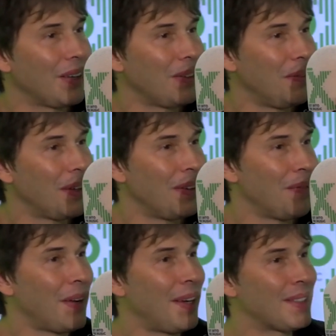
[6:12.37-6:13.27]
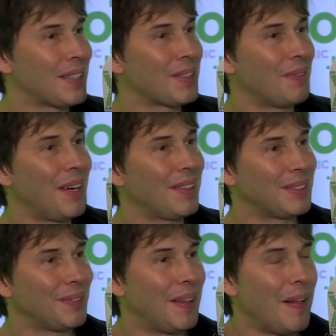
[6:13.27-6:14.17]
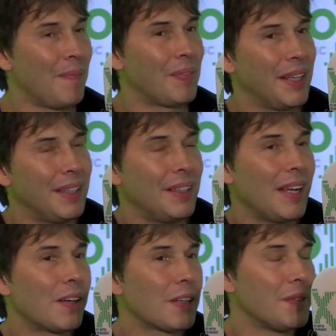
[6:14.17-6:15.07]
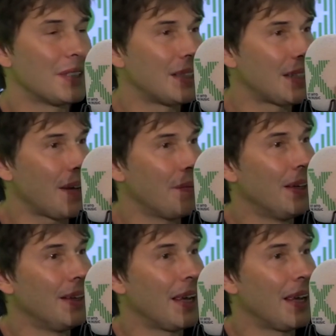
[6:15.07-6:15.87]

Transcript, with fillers: It could have begun on Mars or somewhere else, but the argument's the same.